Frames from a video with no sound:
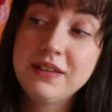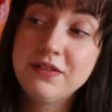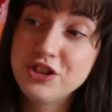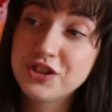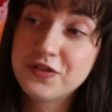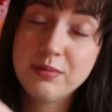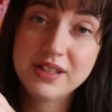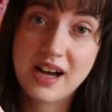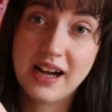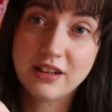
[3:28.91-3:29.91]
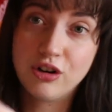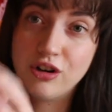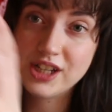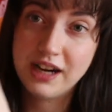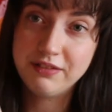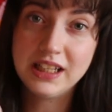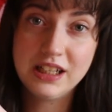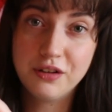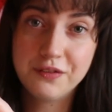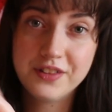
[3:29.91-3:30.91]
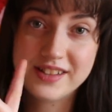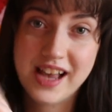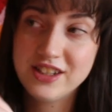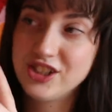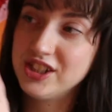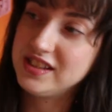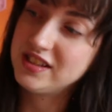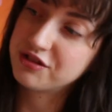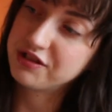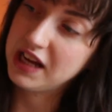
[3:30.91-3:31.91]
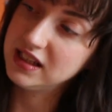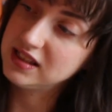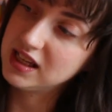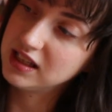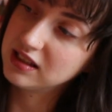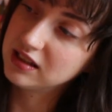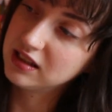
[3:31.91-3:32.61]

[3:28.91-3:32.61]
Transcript: even just from this I cord, I really love the texture this is creating.